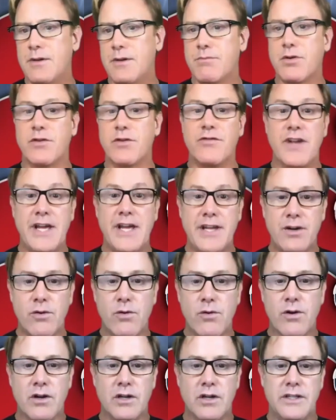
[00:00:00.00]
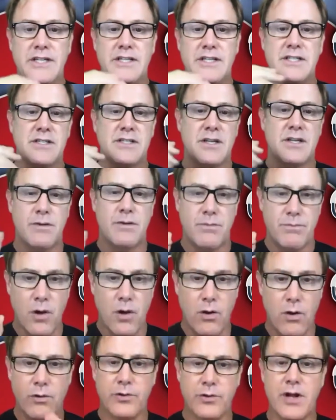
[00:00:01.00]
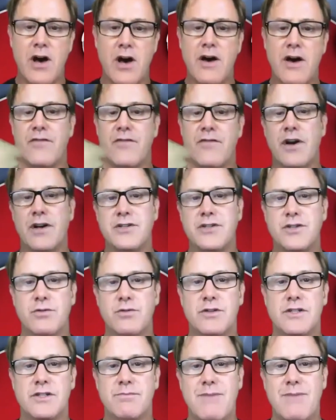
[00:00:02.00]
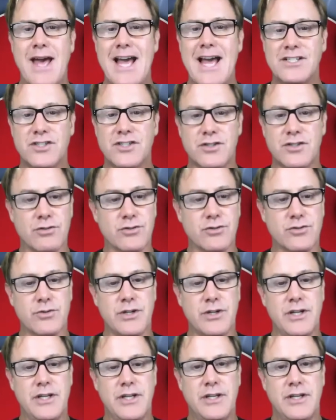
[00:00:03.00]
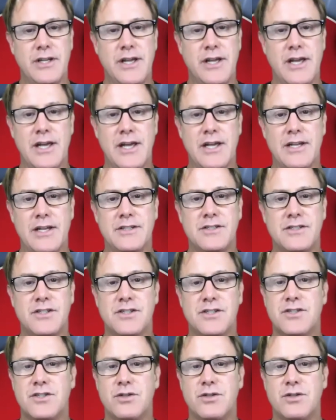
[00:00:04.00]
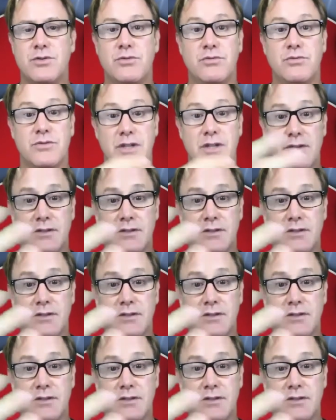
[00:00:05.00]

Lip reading: prevent or at least hold off on doing back surgery and just do